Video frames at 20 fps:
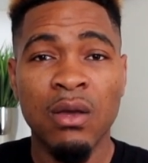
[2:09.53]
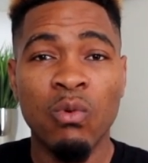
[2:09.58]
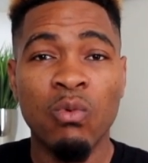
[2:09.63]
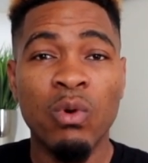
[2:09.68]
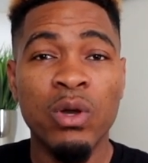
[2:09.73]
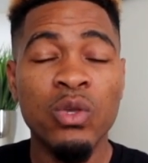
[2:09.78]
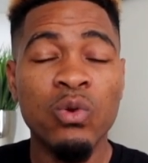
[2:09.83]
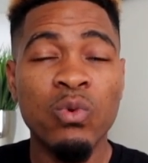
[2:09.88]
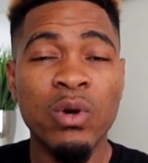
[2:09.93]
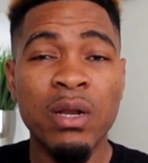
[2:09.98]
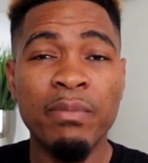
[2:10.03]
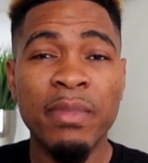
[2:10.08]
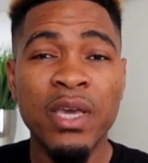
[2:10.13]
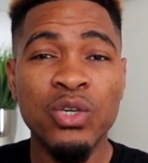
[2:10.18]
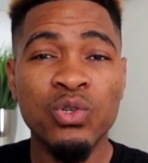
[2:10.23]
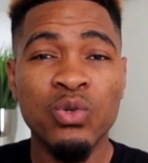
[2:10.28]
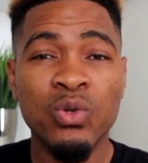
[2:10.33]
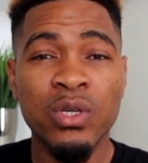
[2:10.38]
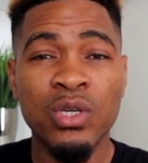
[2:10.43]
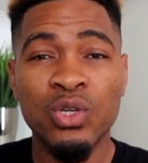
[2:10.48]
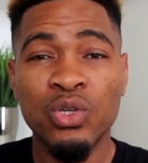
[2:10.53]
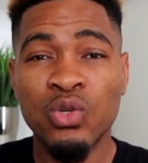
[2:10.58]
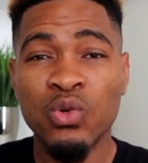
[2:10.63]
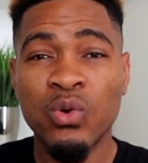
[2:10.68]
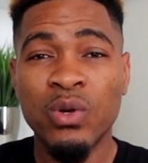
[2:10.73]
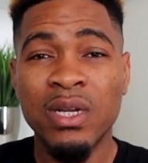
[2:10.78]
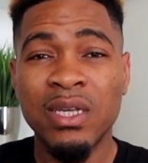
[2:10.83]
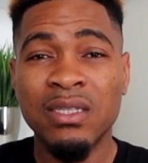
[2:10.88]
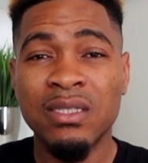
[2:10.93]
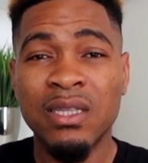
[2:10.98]
What you want to make sure you're
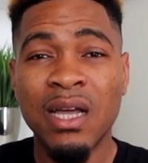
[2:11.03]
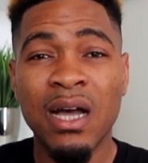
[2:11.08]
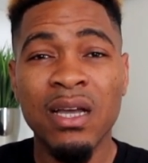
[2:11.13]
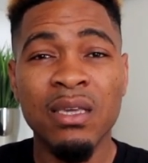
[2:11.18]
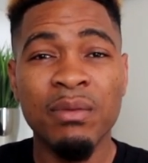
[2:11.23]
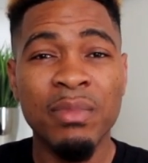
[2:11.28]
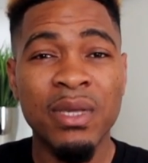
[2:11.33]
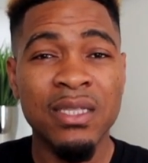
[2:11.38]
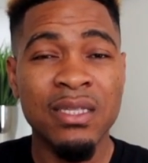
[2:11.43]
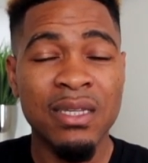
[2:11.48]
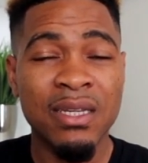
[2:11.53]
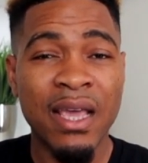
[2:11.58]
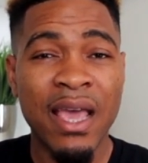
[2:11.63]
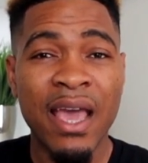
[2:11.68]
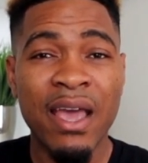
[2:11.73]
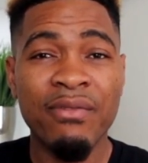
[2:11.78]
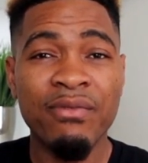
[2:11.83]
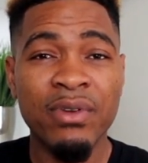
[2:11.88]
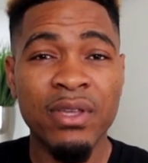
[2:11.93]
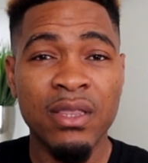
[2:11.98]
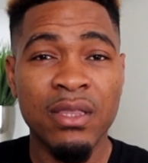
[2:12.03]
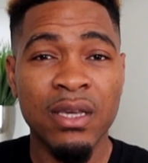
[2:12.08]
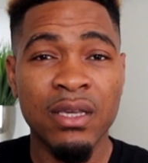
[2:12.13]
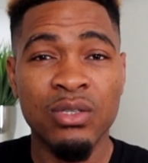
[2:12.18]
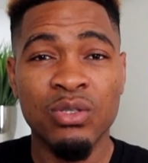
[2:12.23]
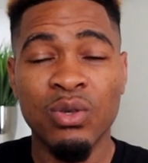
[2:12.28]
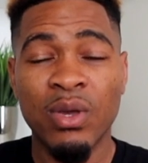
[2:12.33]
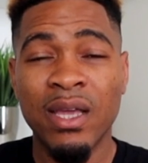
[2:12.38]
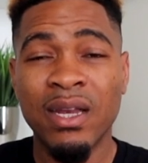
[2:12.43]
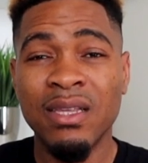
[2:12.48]
doing is documenting everything,
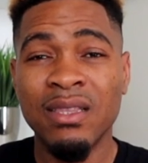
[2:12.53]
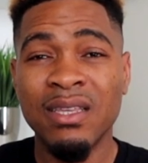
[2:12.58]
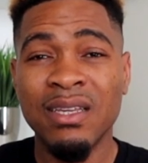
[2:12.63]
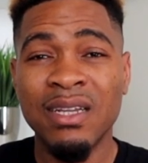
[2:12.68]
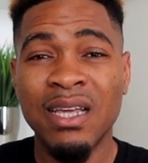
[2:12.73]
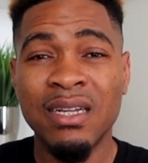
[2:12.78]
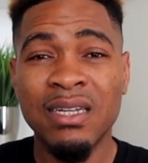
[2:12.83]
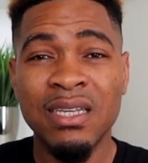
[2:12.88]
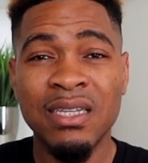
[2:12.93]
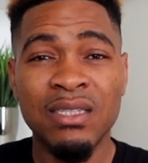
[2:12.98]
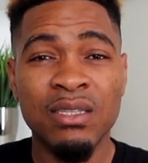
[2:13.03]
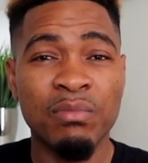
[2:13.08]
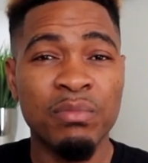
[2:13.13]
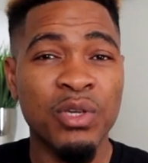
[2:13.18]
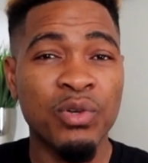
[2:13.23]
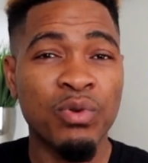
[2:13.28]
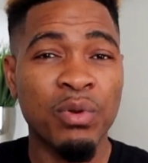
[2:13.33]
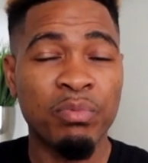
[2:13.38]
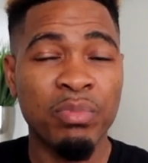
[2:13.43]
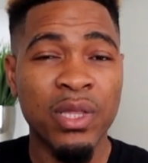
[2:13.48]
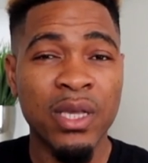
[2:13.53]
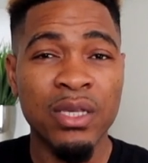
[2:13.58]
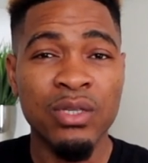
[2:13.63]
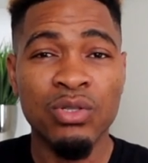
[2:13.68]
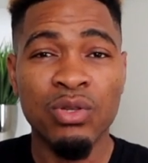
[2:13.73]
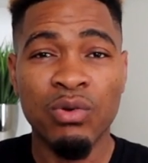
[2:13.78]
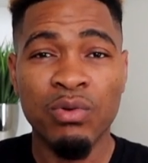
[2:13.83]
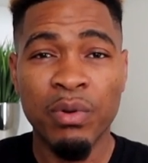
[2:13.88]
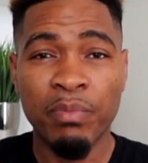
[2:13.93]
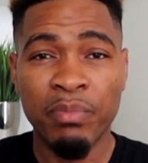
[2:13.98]
so anything that needs to be
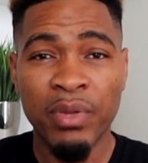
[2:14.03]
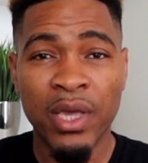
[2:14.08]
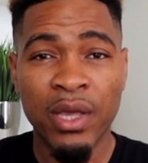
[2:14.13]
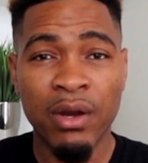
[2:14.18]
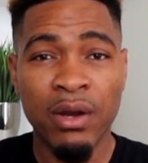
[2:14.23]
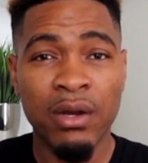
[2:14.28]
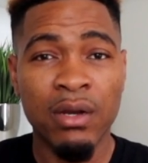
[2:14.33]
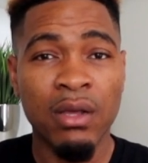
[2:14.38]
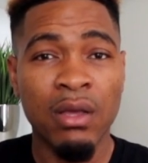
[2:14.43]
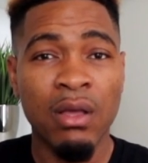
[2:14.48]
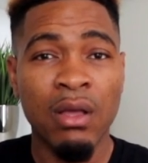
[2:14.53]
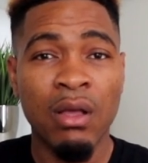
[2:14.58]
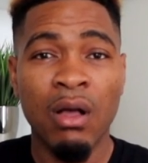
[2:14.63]
replaced or repaired.